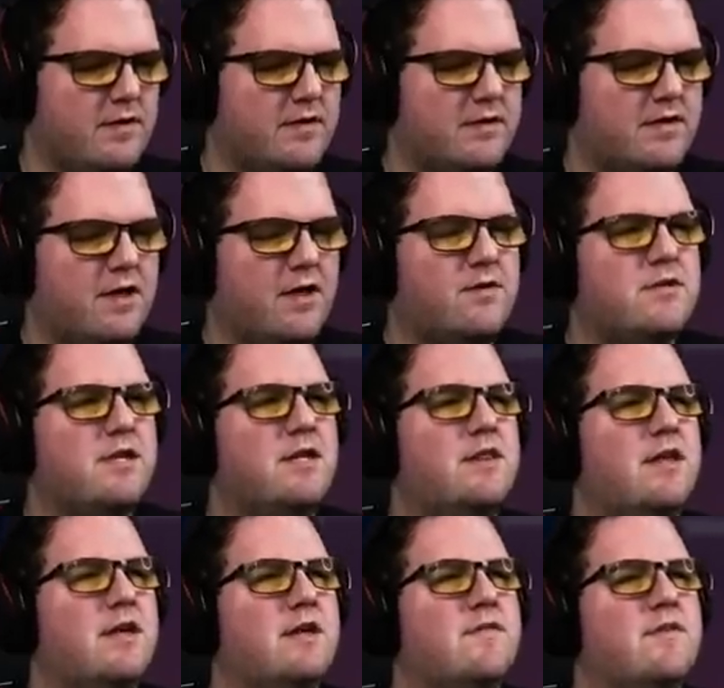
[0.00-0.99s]
QT,
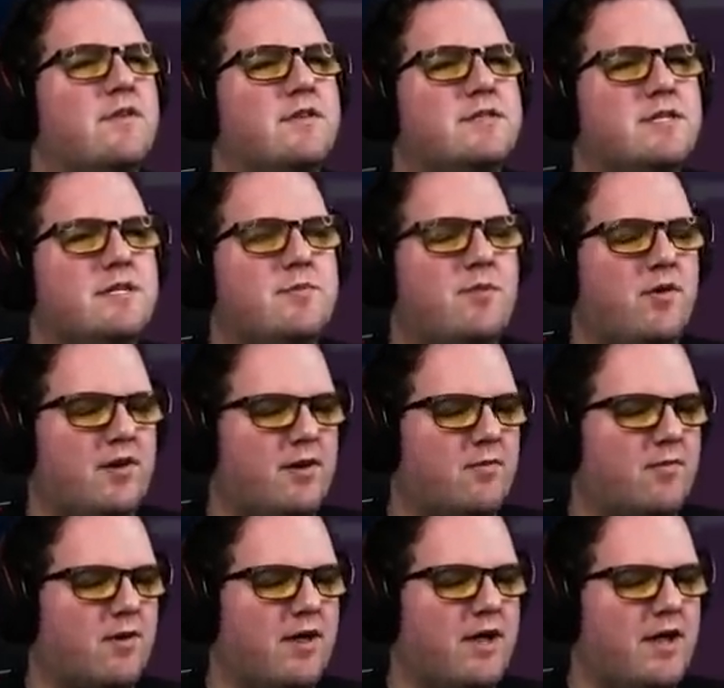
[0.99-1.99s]
thank you for the tea party
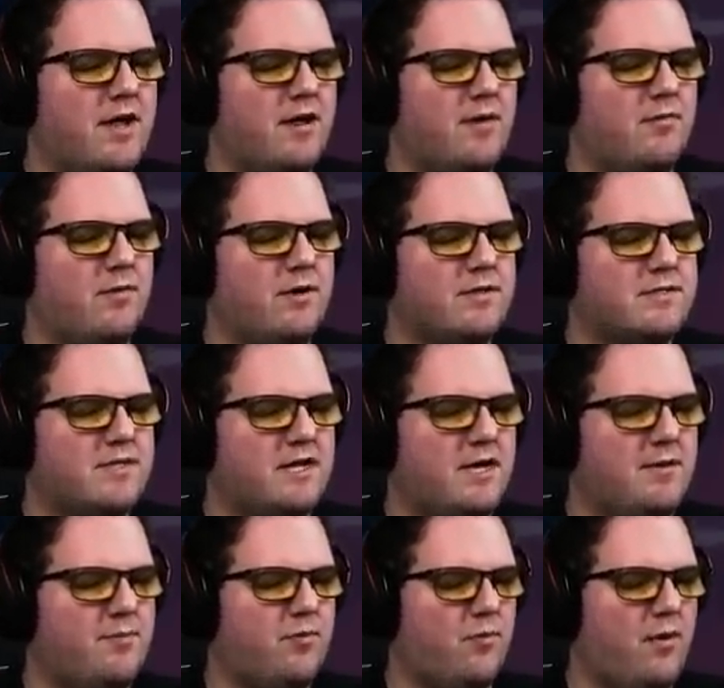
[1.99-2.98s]
raid. What's
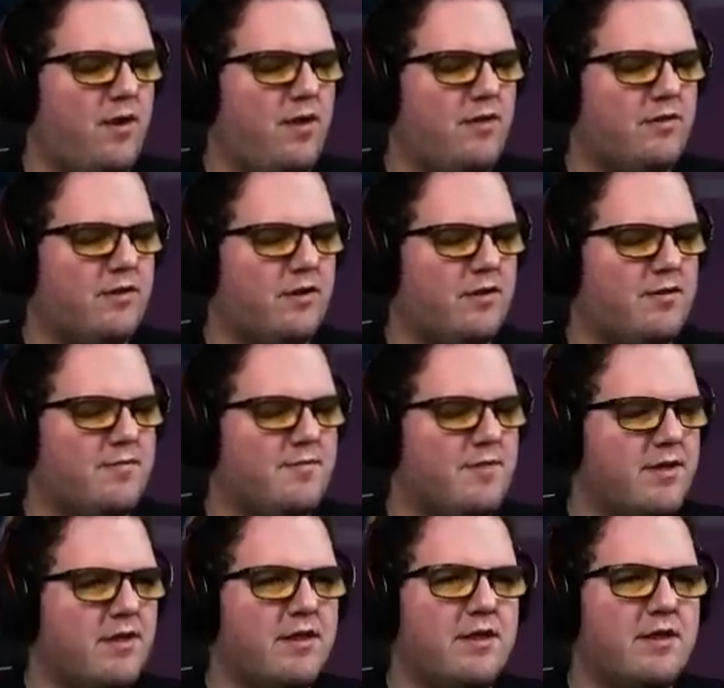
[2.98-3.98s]
up? Welcome.
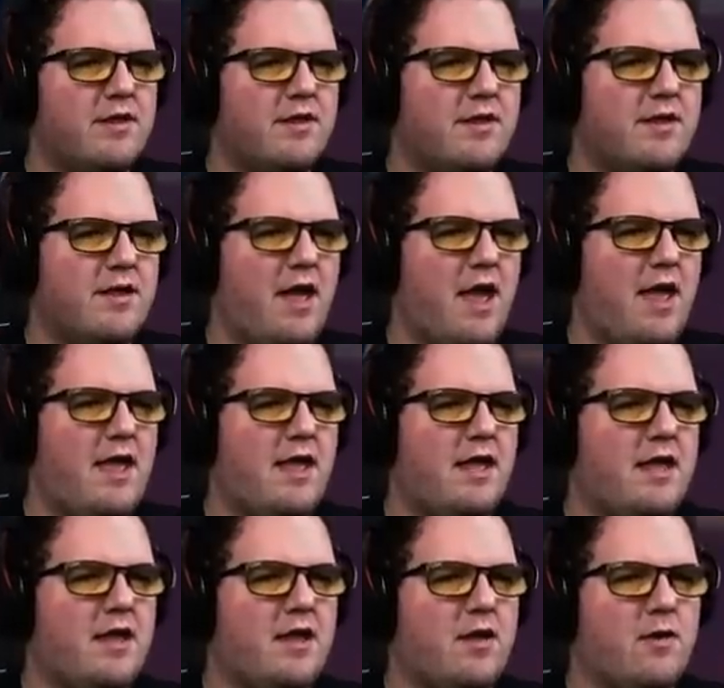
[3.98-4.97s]

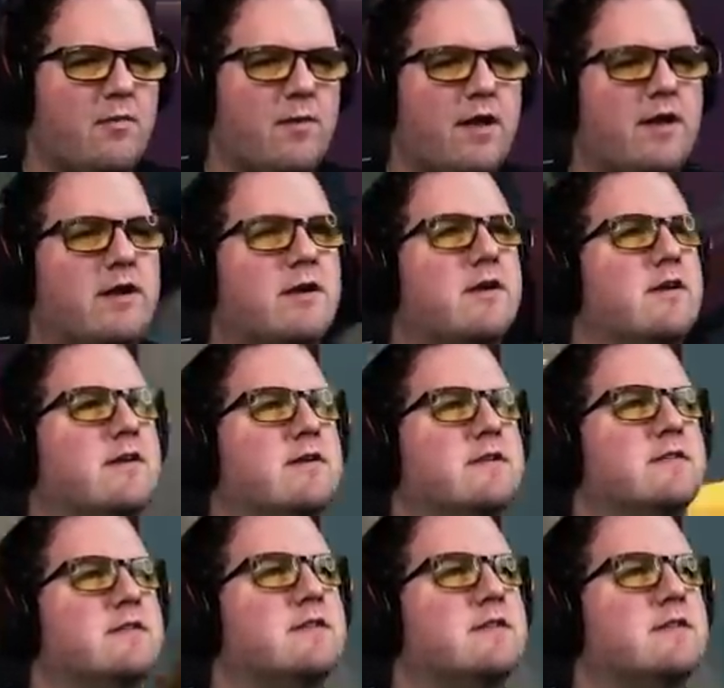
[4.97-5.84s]
Hey, Raiders.